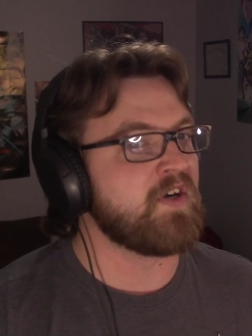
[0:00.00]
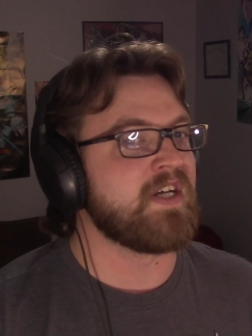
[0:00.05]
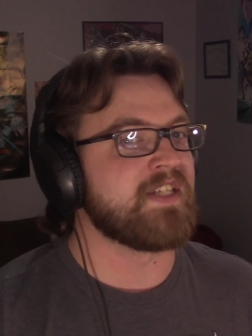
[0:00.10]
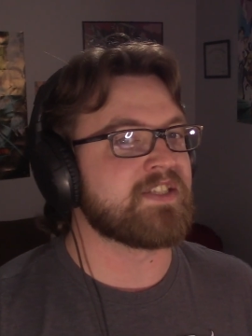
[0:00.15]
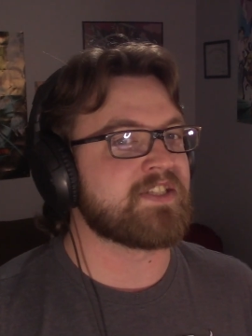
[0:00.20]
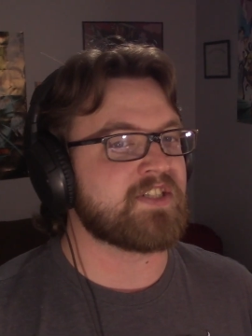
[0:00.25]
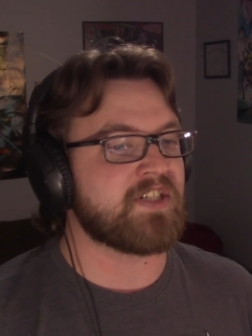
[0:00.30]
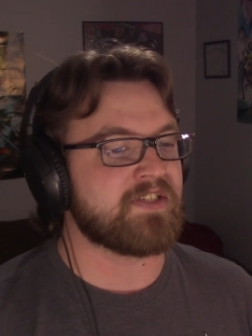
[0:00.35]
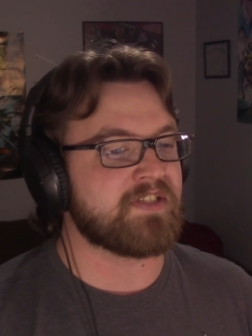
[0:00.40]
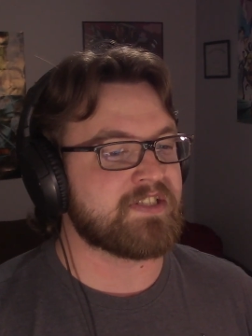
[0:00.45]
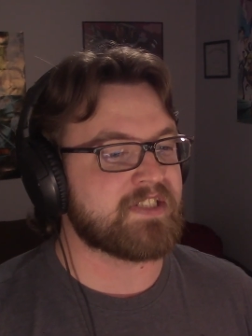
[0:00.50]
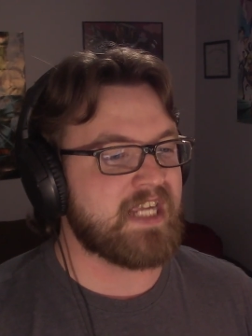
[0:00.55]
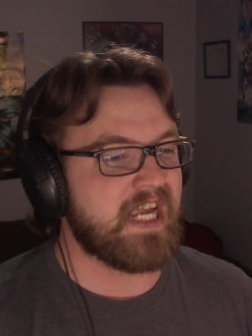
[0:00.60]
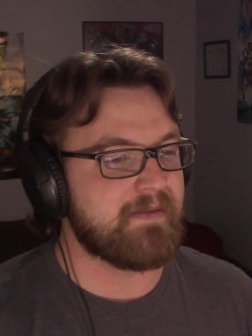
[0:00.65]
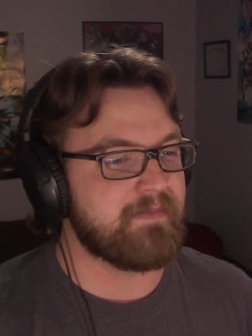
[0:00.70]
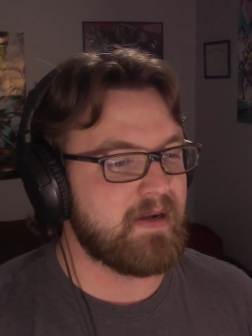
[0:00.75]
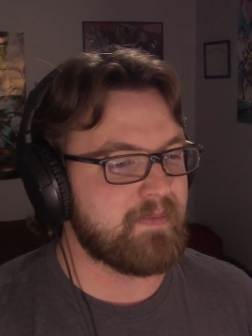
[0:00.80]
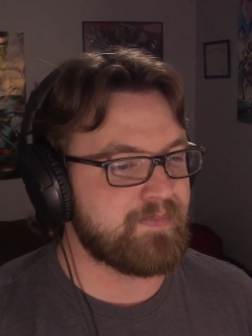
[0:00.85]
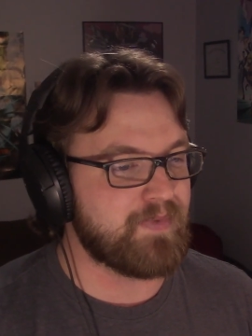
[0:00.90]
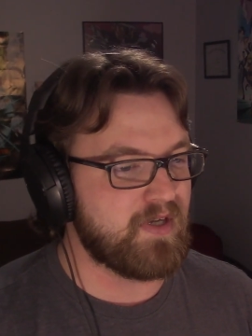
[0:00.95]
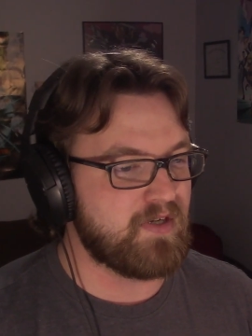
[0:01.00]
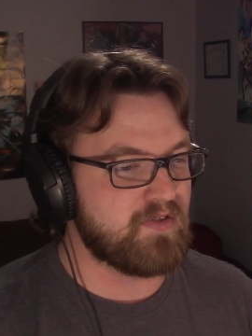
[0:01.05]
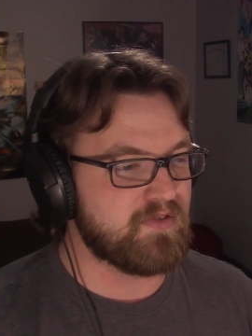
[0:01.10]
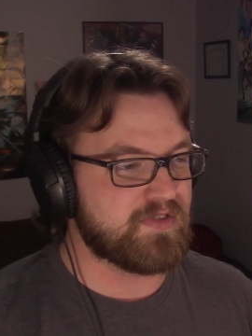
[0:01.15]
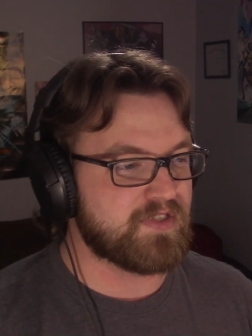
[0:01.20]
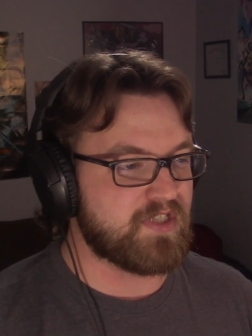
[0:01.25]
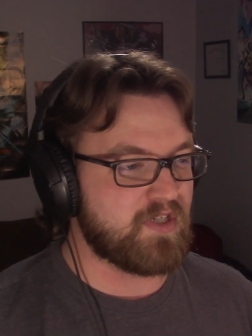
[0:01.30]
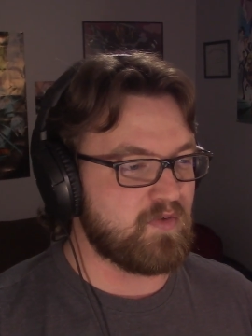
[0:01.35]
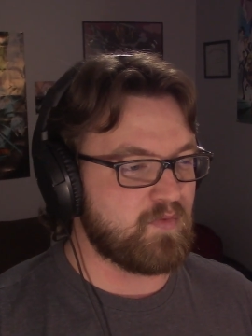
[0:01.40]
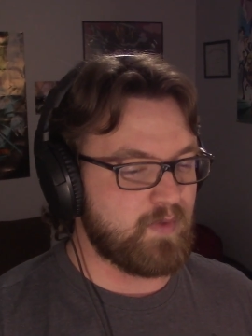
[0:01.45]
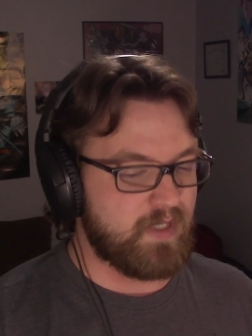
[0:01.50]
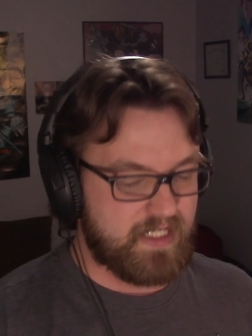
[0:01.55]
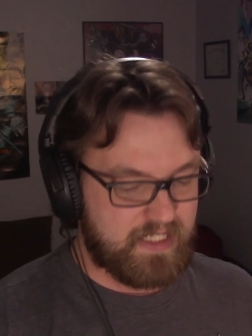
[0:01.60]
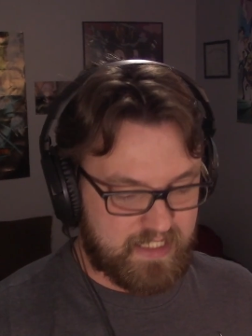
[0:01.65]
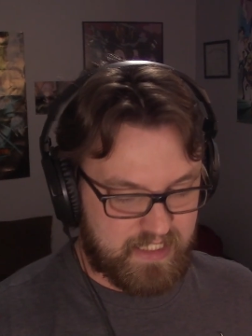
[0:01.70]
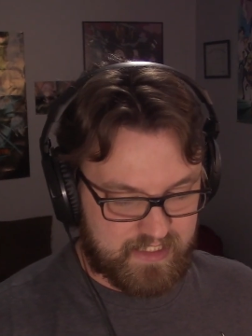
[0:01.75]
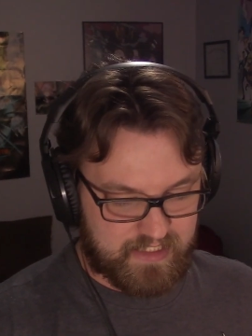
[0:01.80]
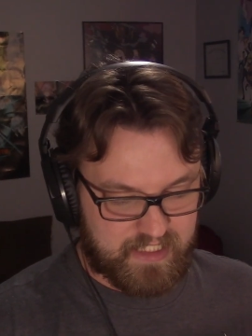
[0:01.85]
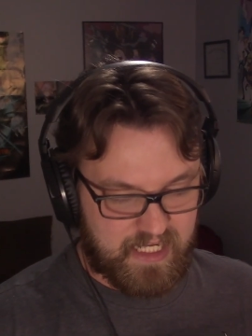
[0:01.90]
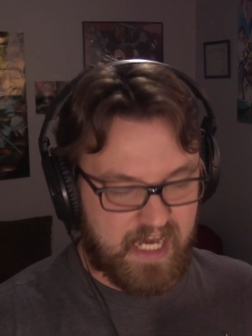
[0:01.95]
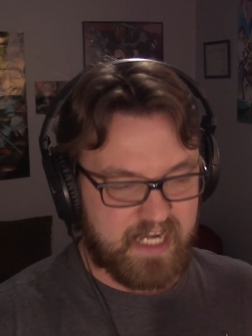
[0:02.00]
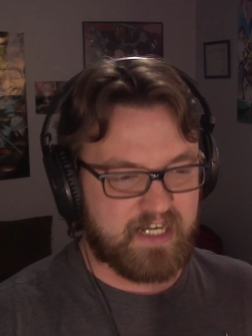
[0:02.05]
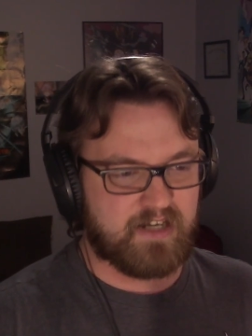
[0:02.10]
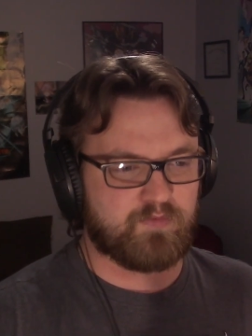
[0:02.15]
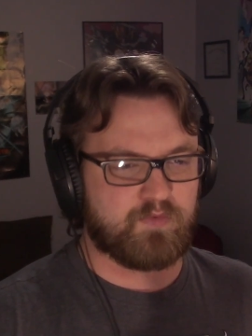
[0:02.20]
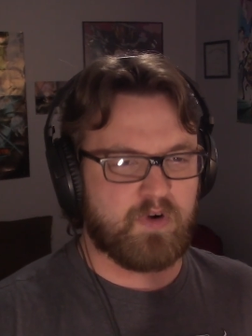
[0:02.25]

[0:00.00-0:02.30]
ahead and start this game up though, so we can get it